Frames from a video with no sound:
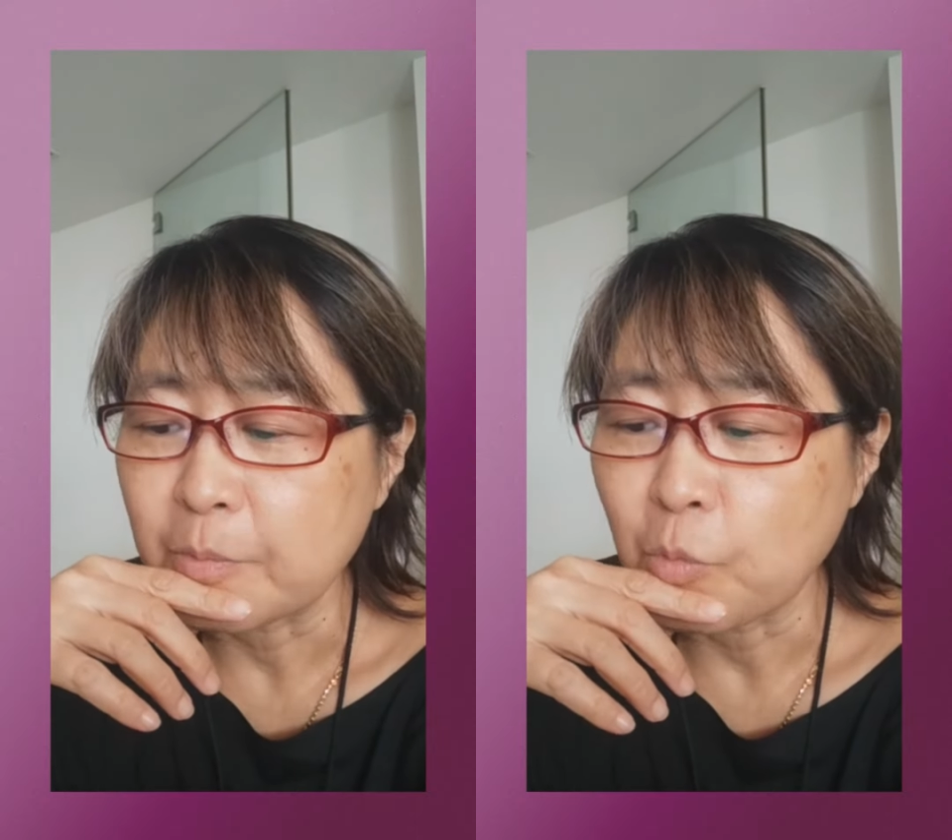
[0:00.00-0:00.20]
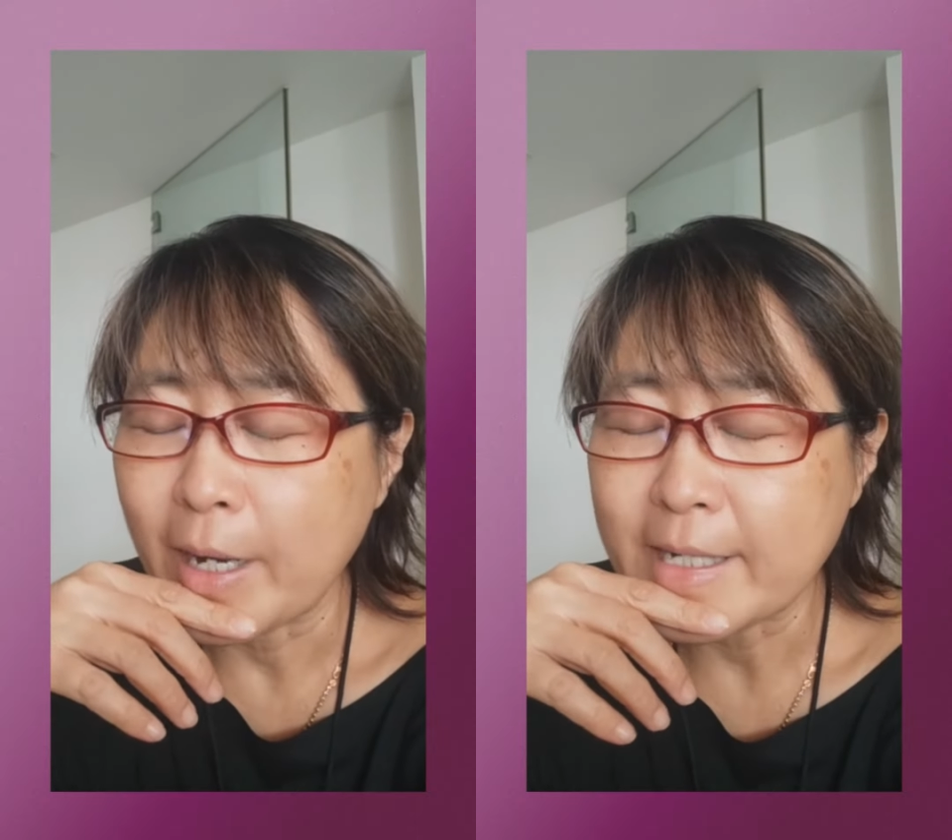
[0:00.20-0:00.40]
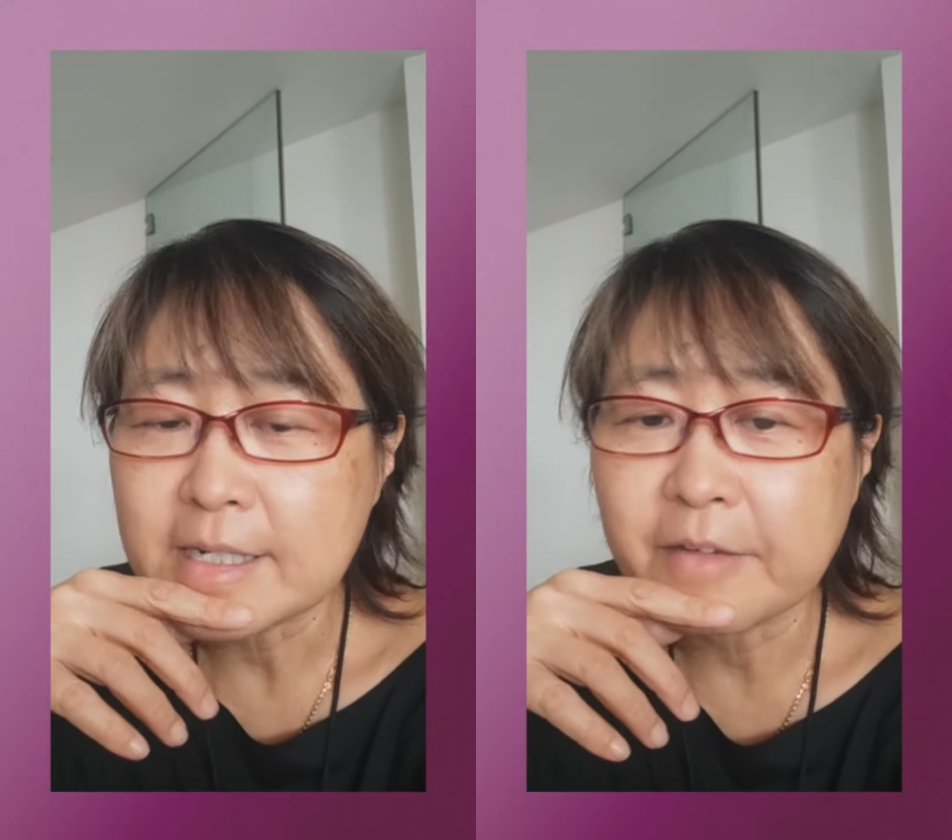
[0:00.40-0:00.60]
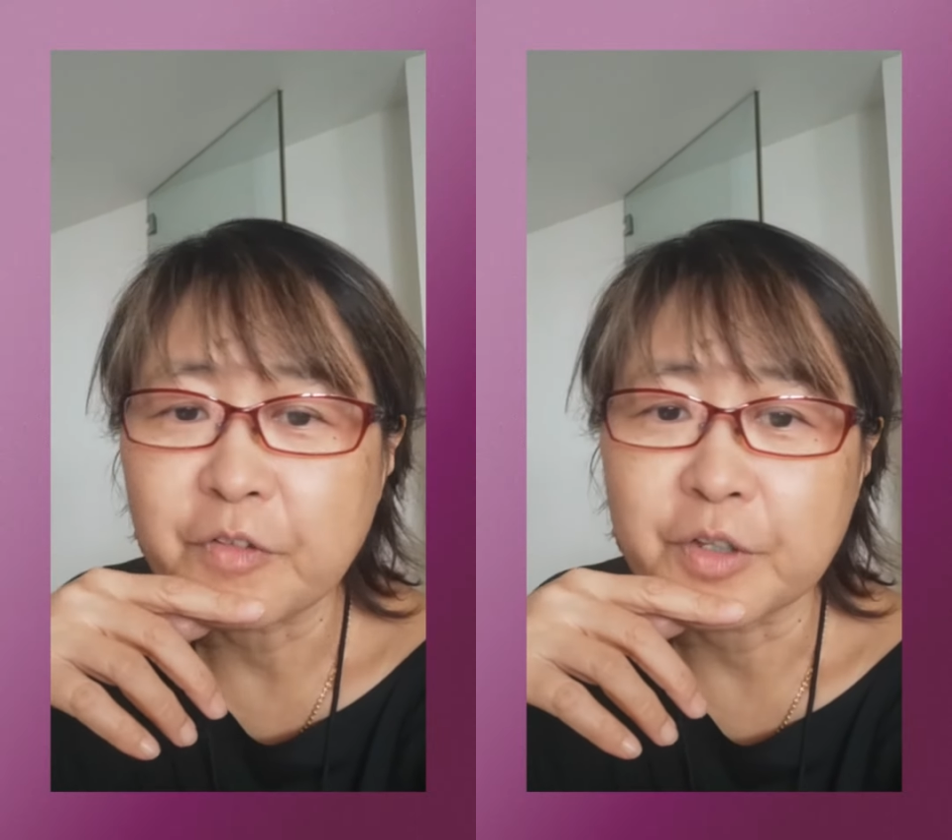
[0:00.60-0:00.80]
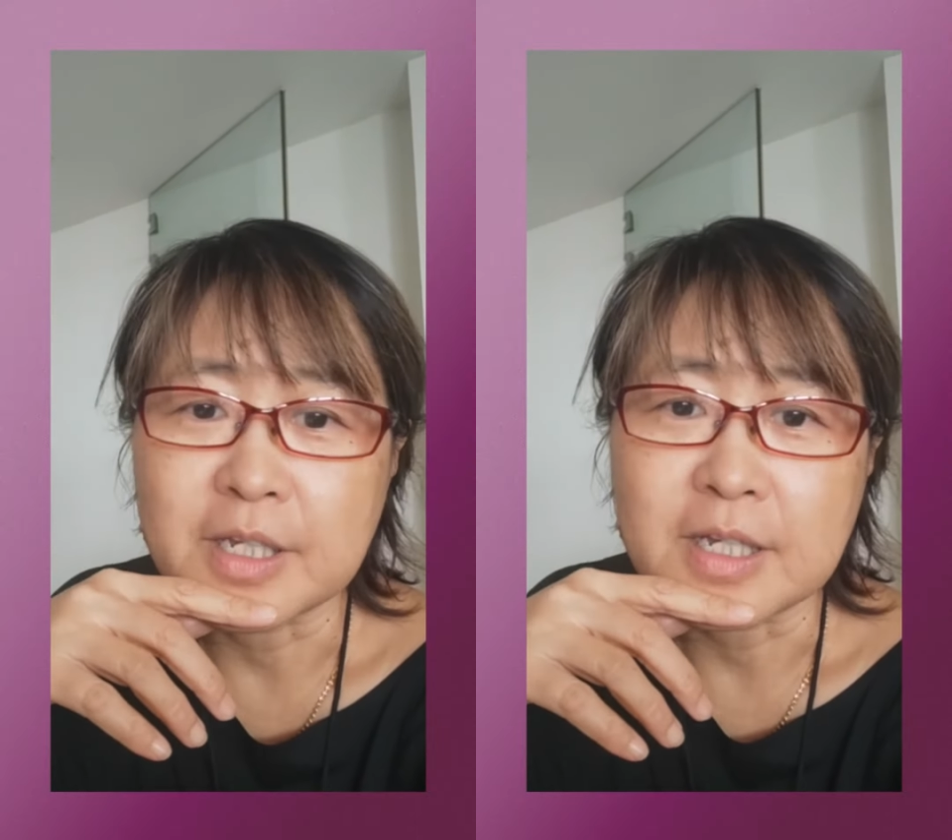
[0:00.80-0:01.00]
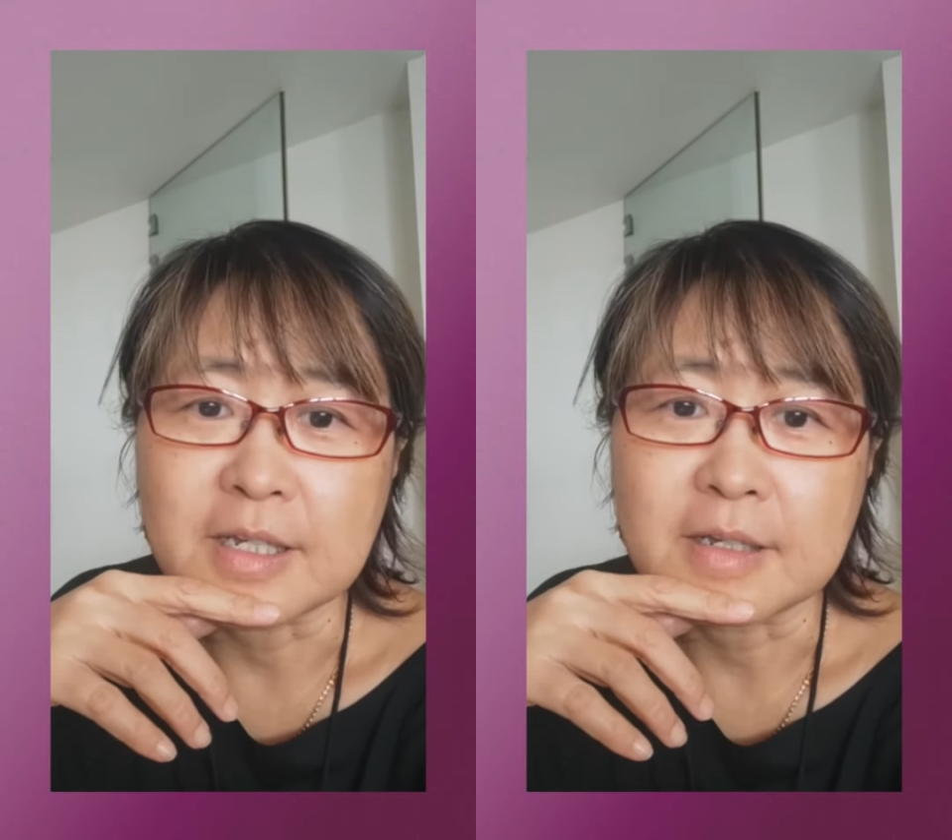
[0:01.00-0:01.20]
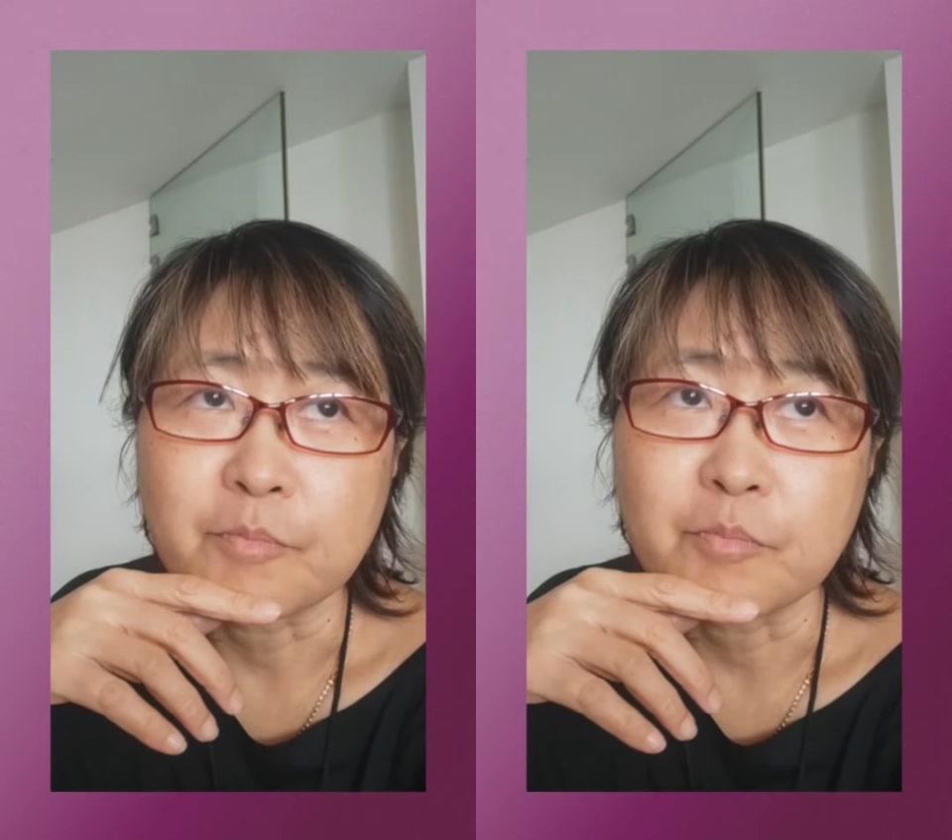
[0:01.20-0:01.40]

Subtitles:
I'm waiting for the